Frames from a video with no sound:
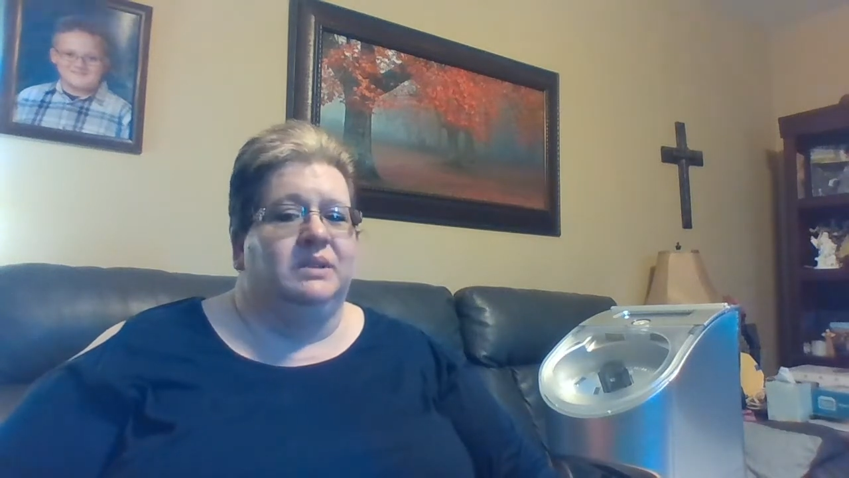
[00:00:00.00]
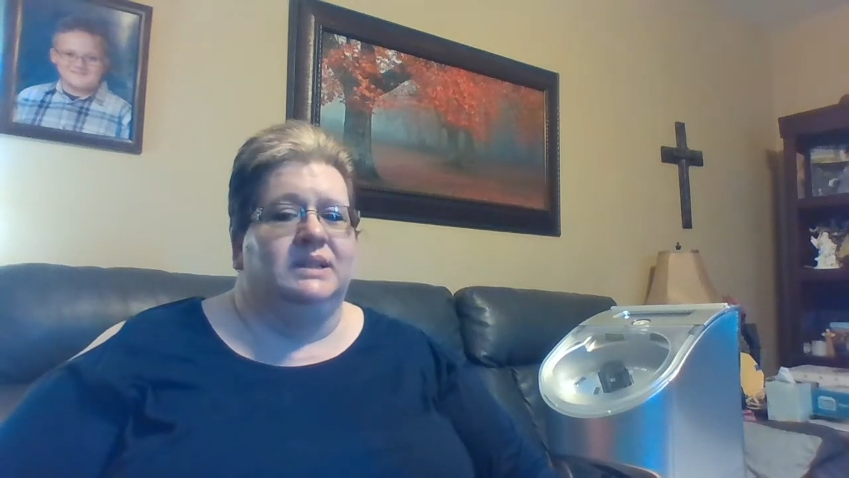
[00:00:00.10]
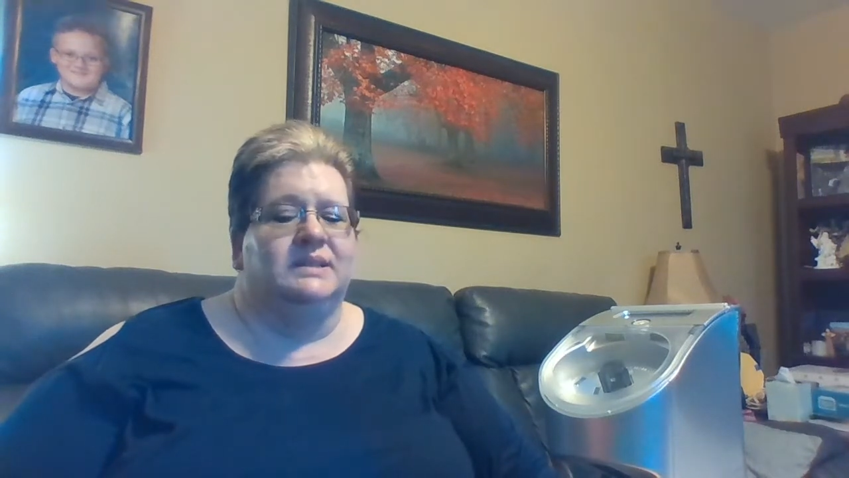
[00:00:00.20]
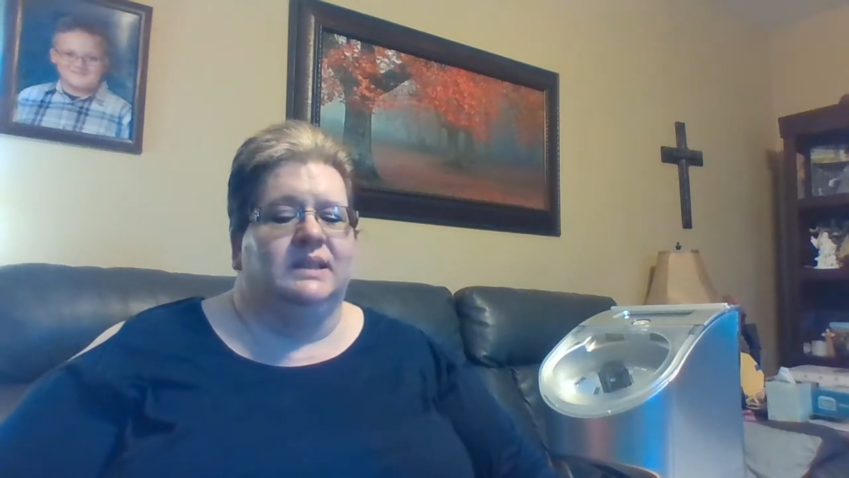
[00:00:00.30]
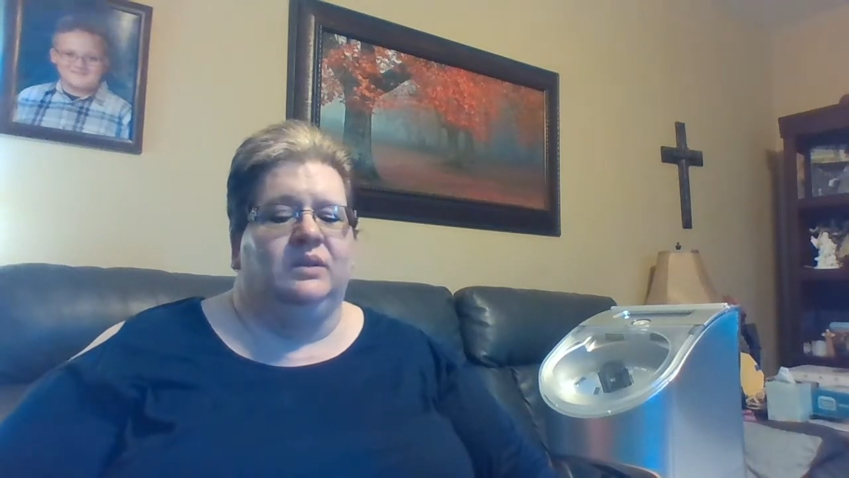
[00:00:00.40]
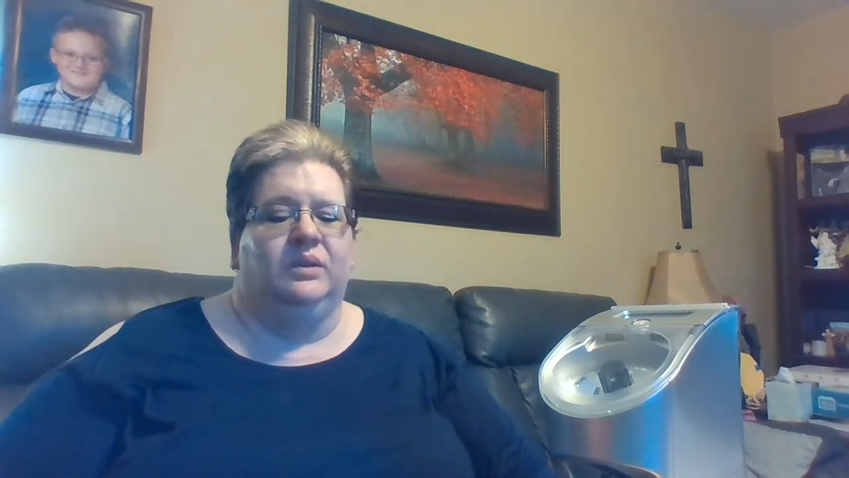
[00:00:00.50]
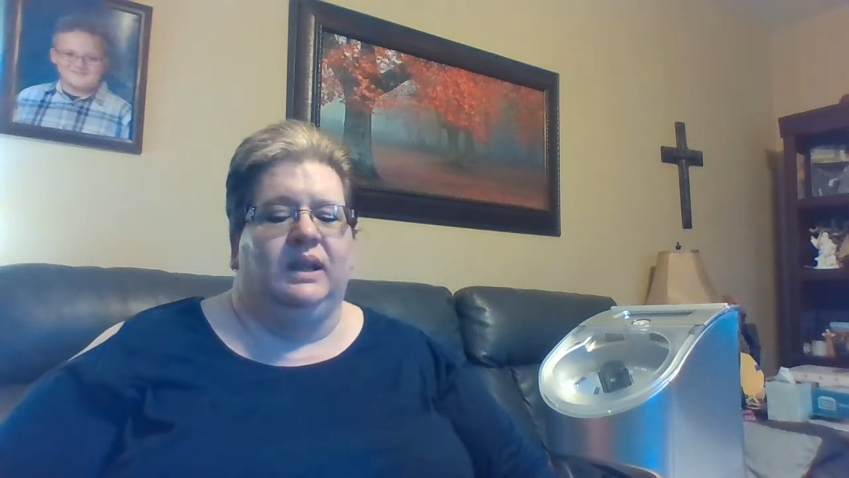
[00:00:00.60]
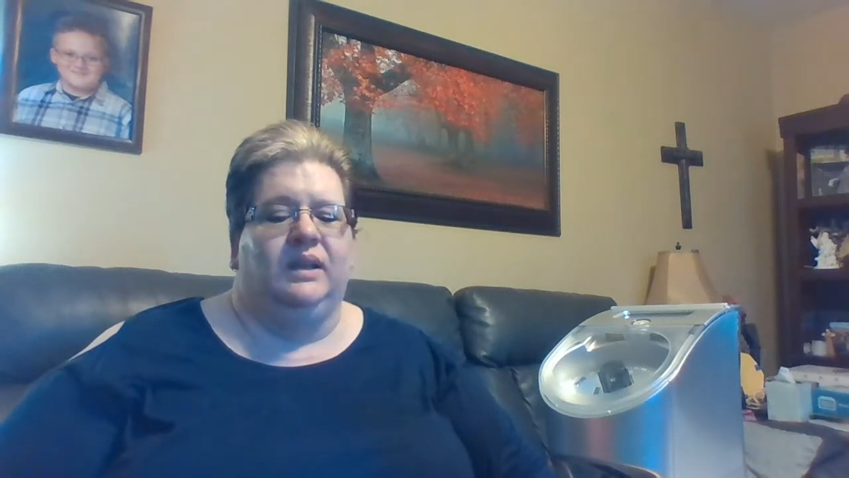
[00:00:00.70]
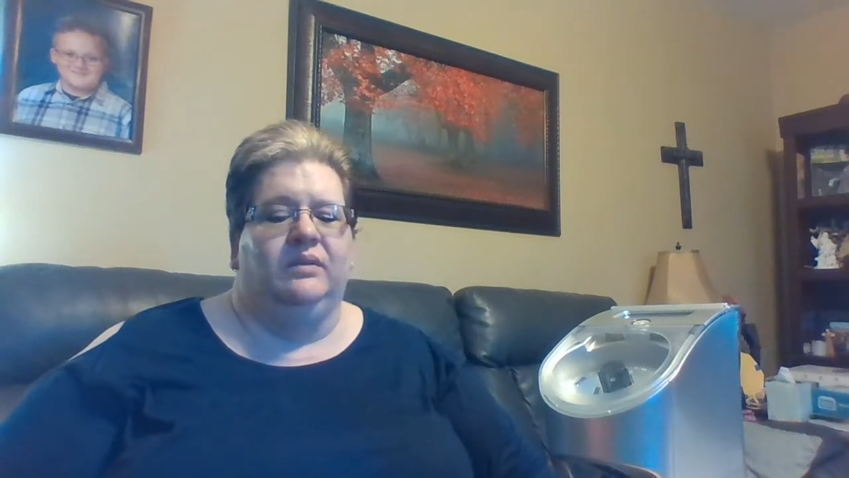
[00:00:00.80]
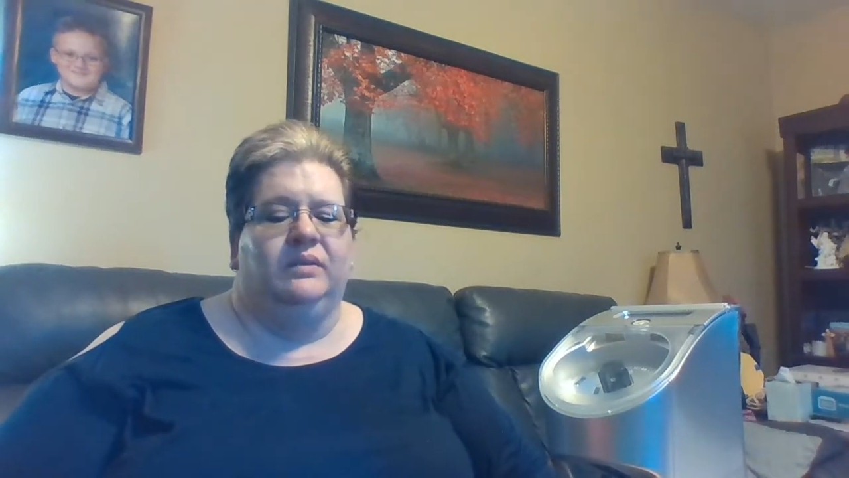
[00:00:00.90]
extra
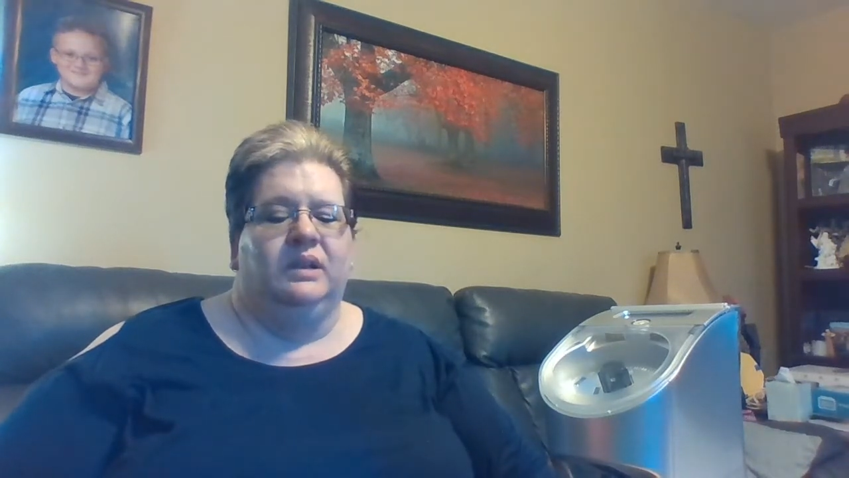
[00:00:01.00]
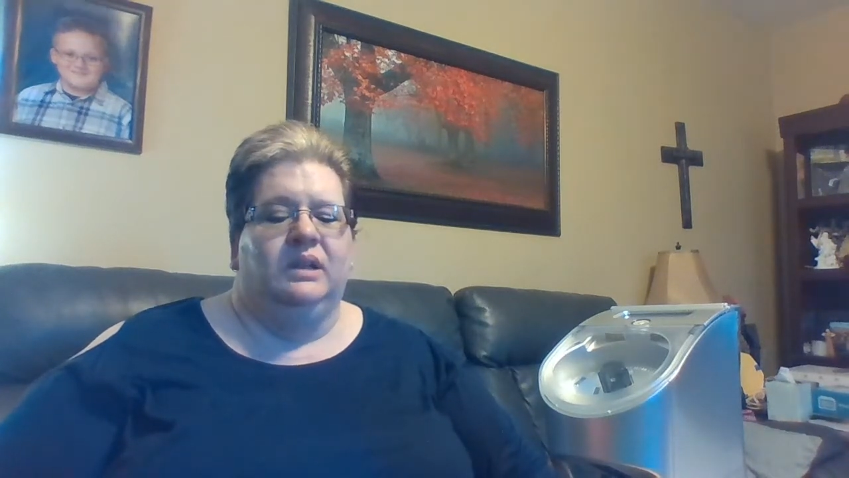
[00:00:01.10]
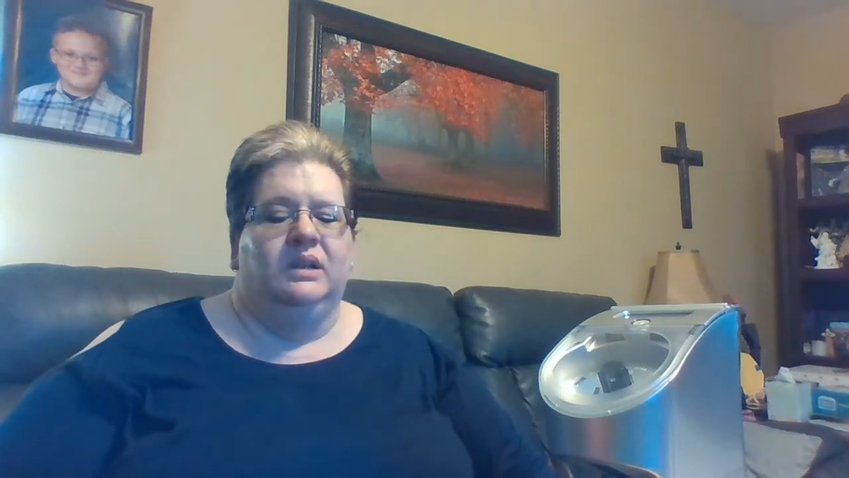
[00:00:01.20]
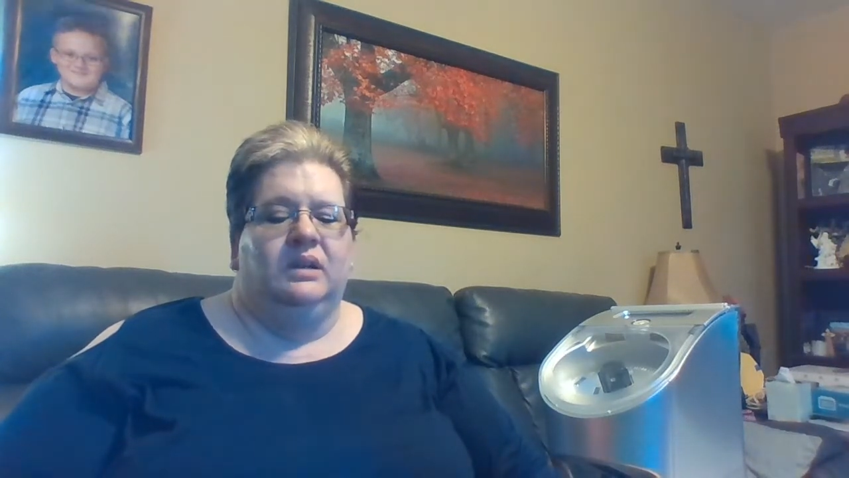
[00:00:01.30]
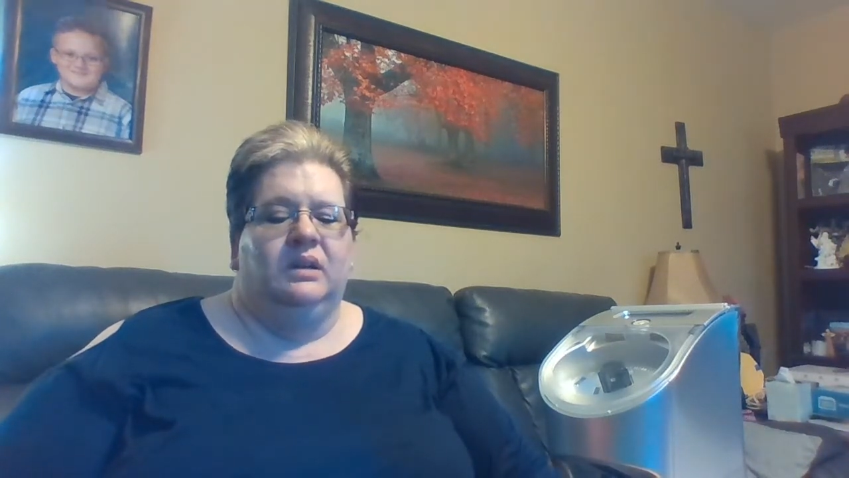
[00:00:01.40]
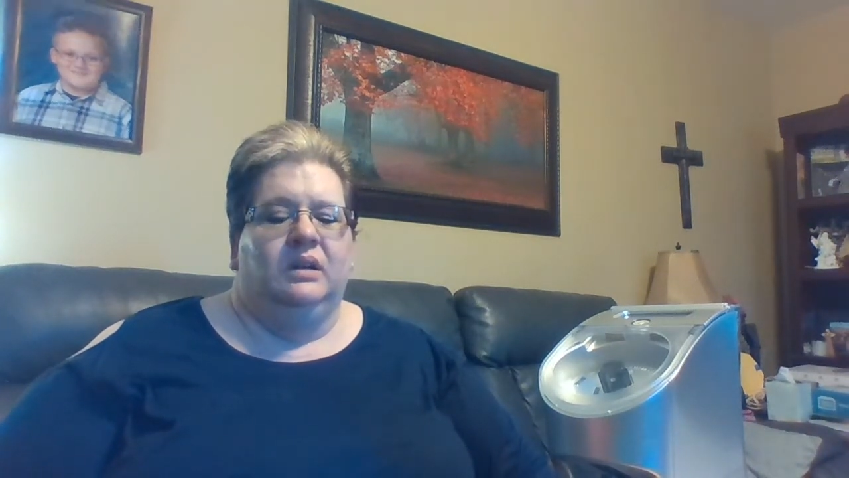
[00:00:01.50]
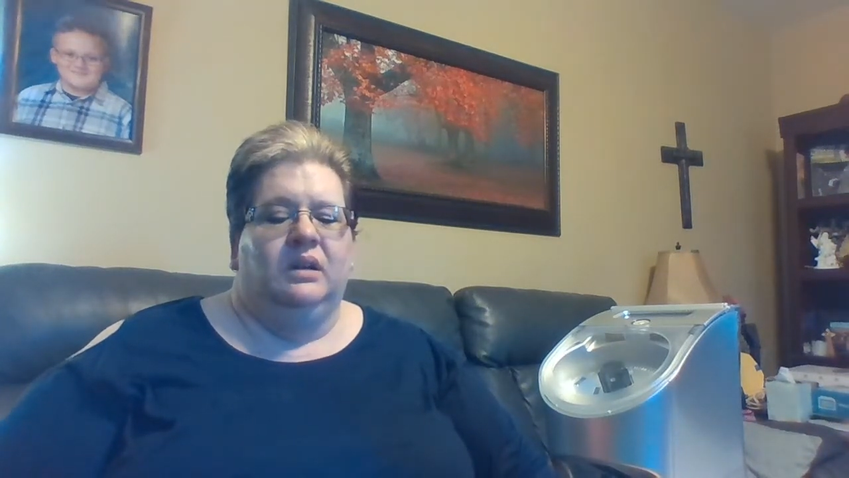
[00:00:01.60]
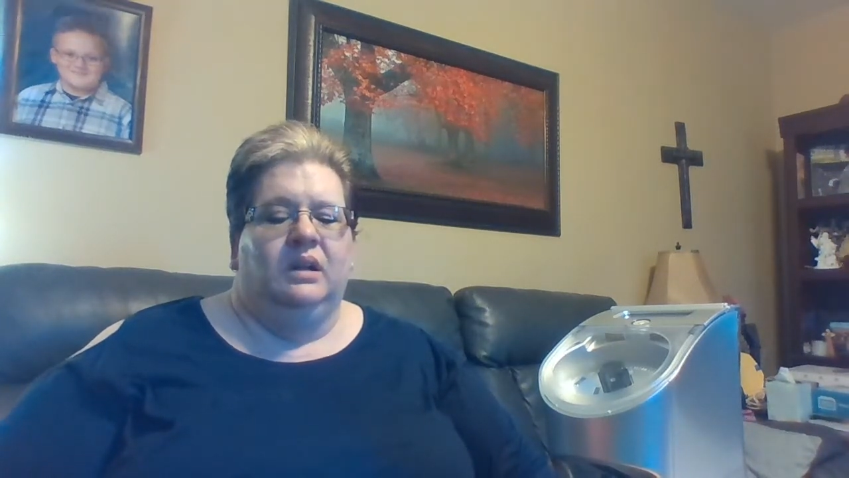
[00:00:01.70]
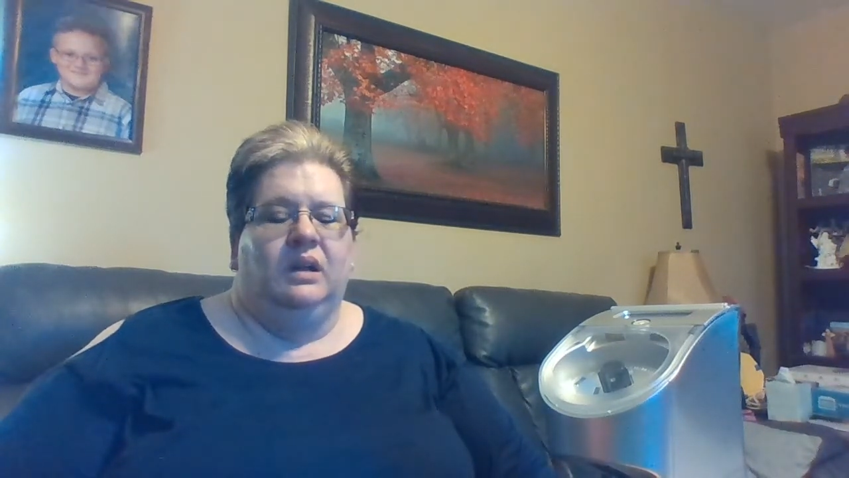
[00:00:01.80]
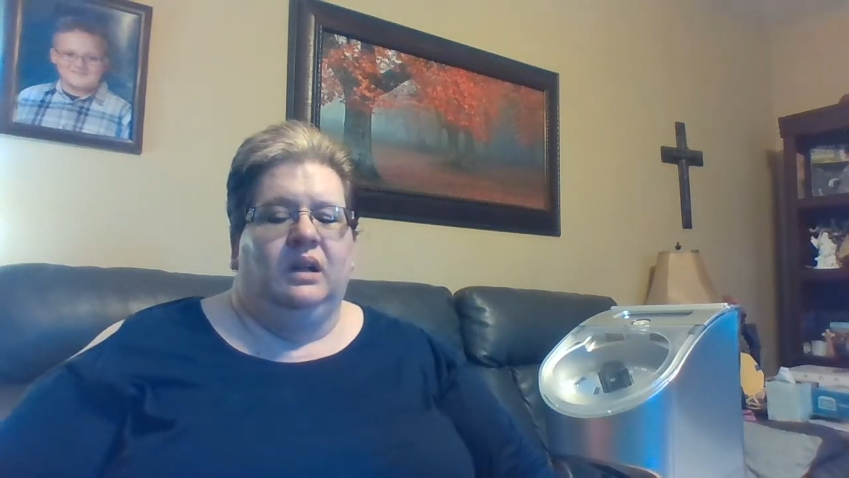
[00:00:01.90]
calcium, because they don't
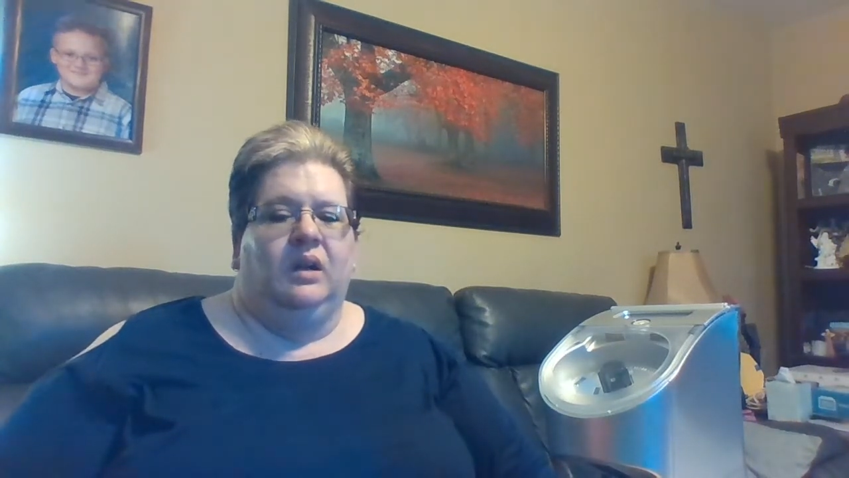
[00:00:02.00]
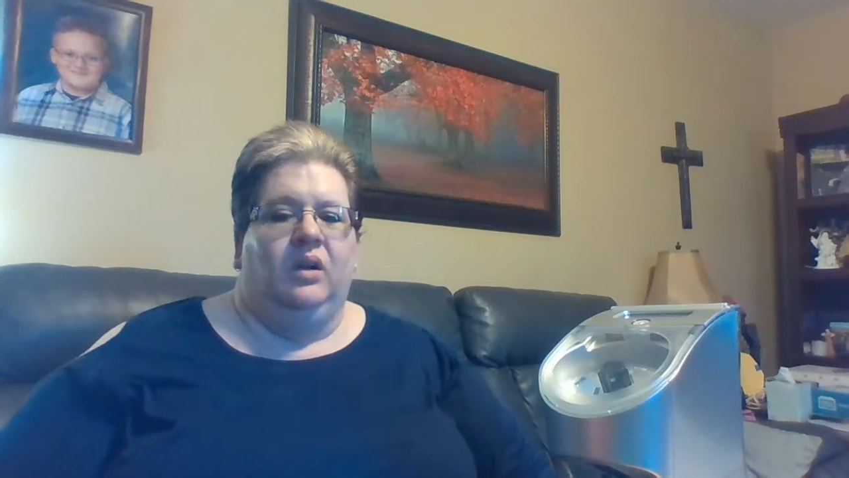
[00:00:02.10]
have